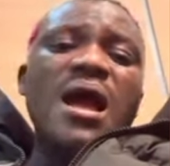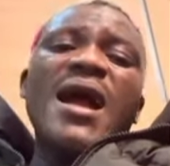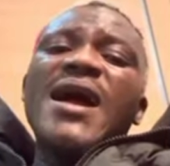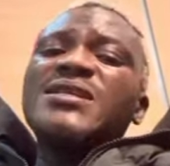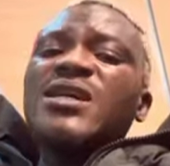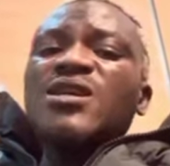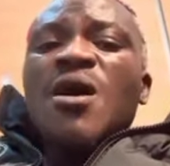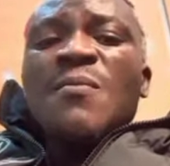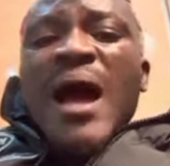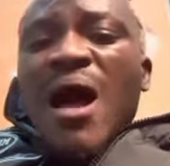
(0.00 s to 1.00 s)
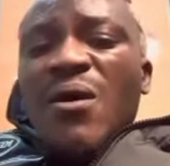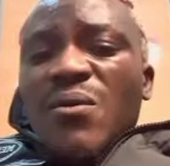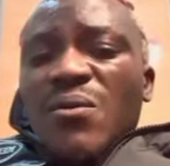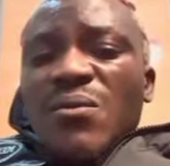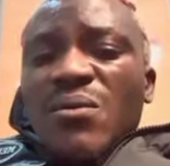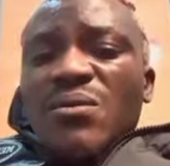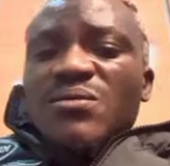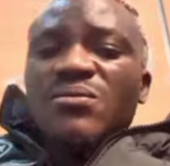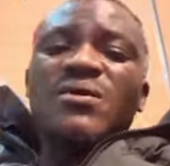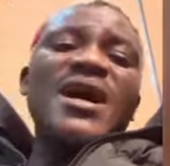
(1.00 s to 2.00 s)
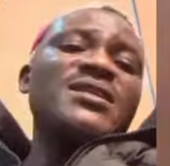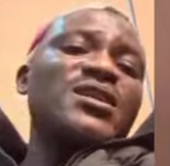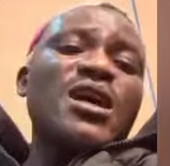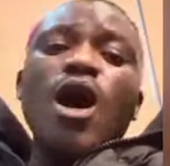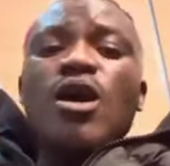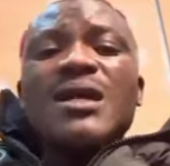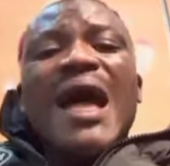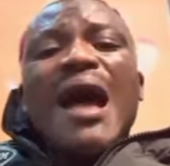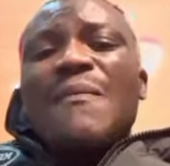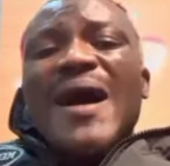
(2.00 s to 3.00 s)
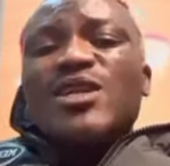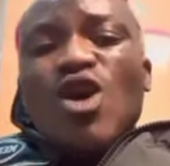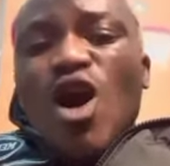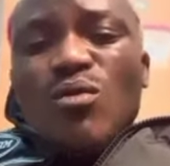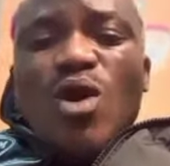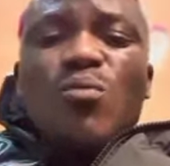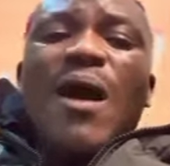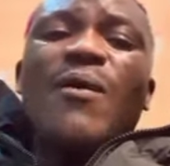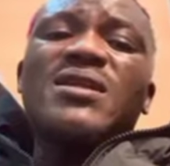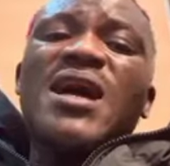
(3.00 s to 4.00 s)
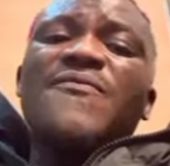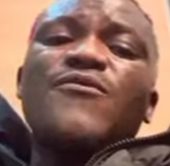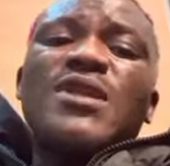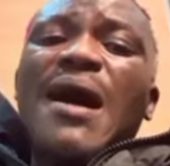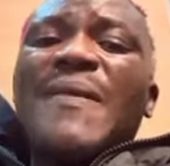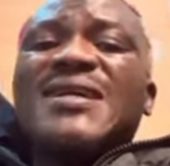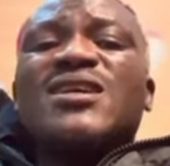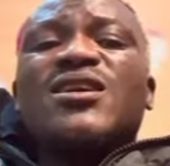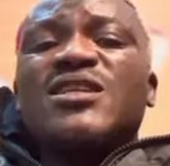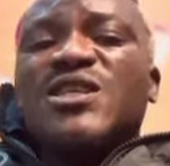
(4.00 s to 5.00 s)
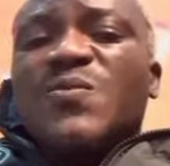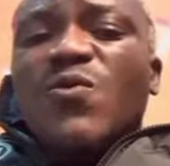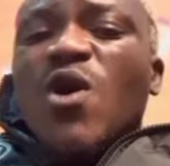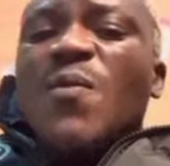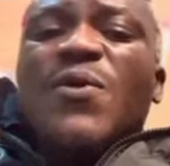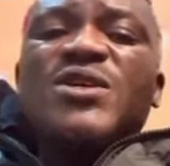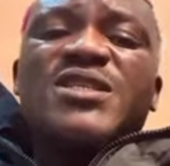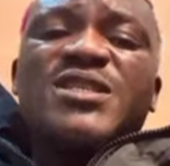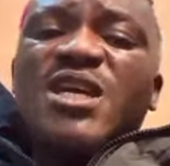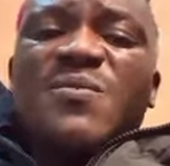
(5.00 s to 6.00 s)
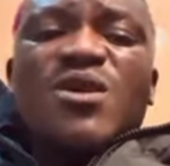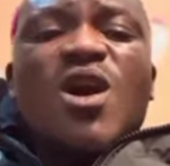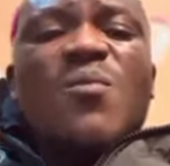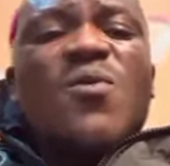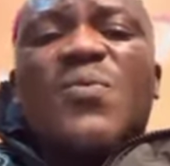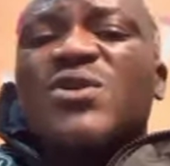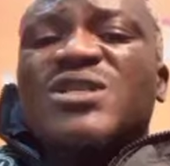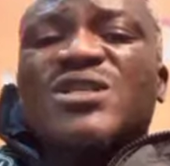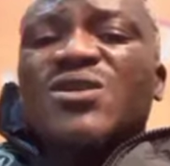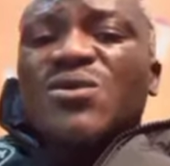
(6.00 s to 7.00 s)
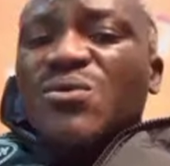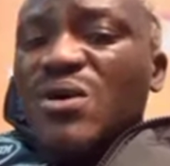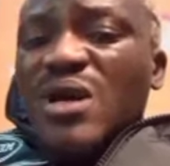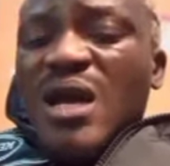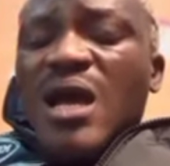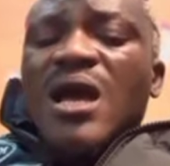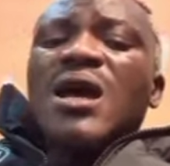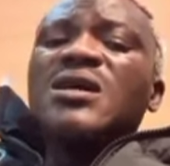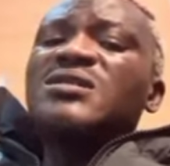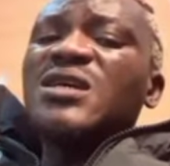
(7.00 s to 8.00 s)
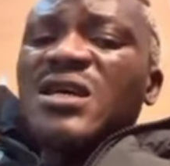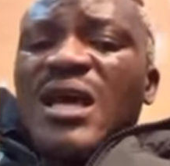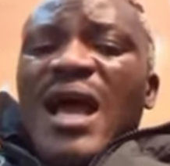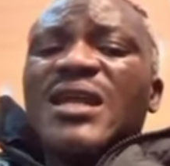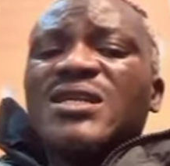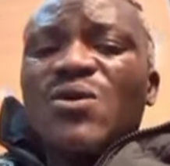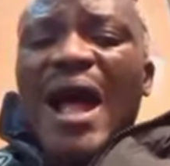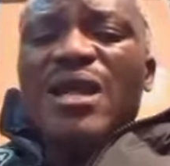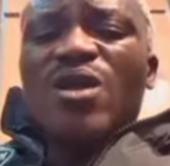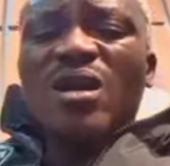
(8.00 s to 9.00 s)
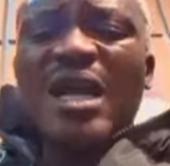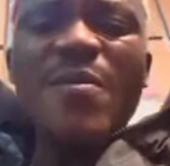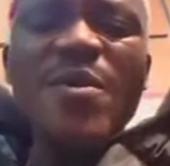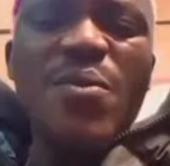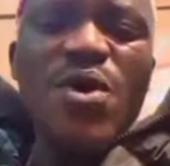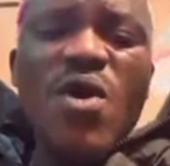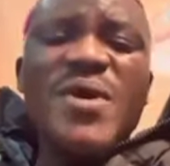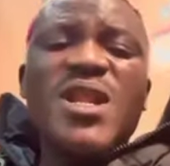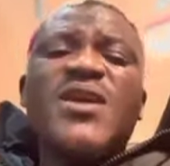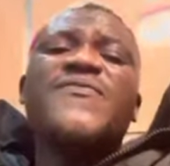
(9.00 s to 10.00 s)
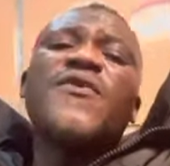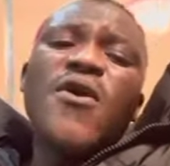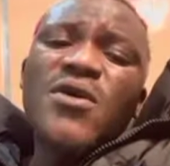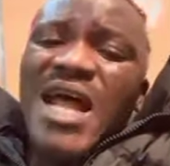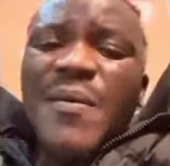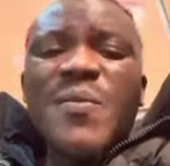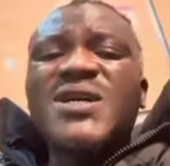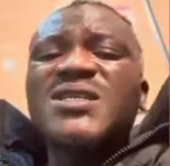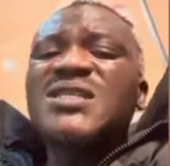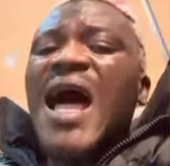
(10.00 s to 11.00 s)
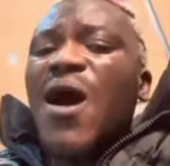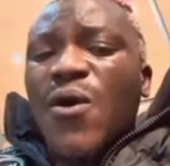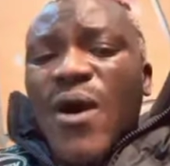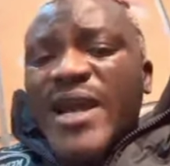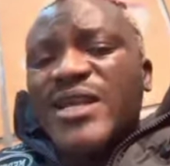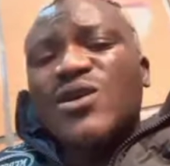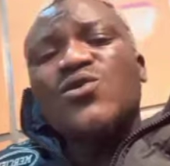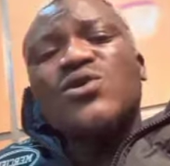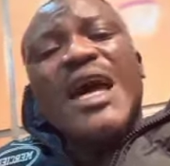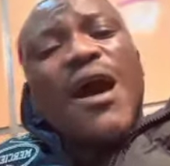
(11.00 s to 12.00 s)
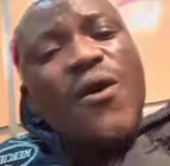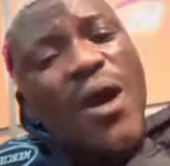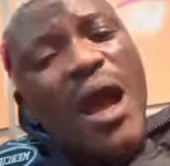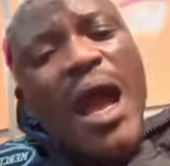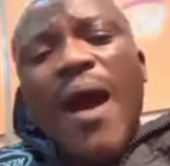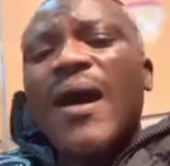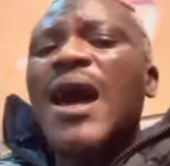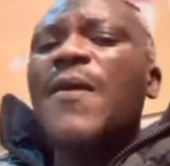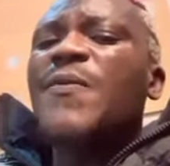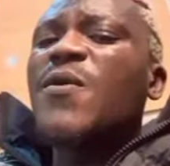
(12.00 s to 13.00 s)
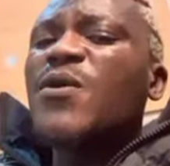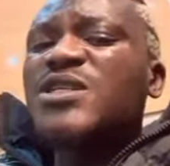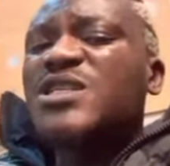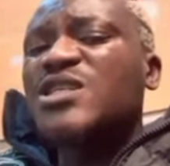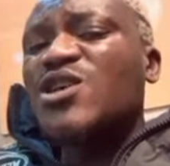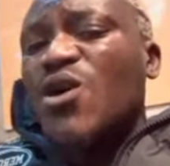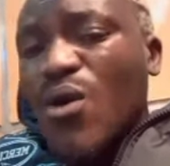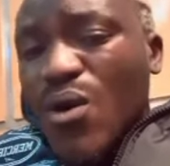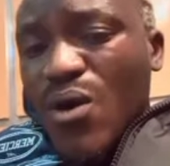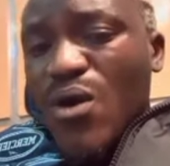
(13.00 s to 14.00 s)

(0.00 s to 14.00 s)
I say no man. I say okota abaso gbogbo awon te fun la ambassadorship won post yin emi nkan mo post yin o. See anything we talk na people go believe o. Na me be star o, eyin ni guda o. Awon la promote yin o.